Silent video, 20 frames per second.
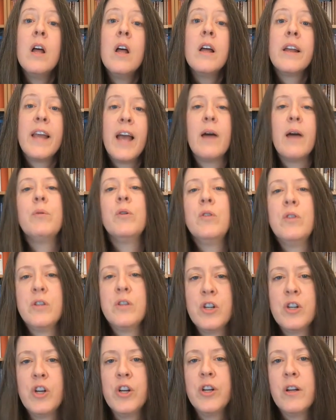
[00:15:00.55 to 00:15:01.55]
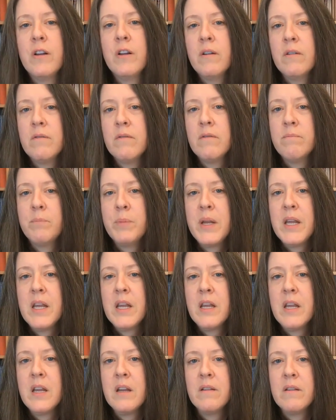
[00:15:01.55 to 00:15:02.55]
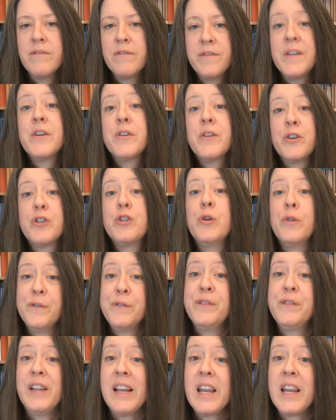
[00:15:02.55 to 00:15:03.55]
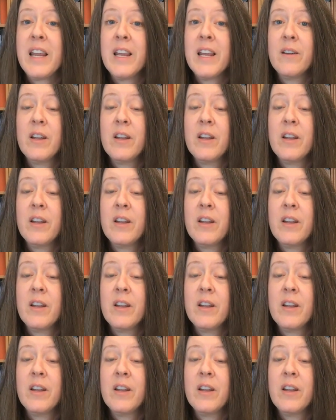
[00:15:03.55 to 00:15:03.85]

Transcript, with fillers: capital is going to be feared to flee.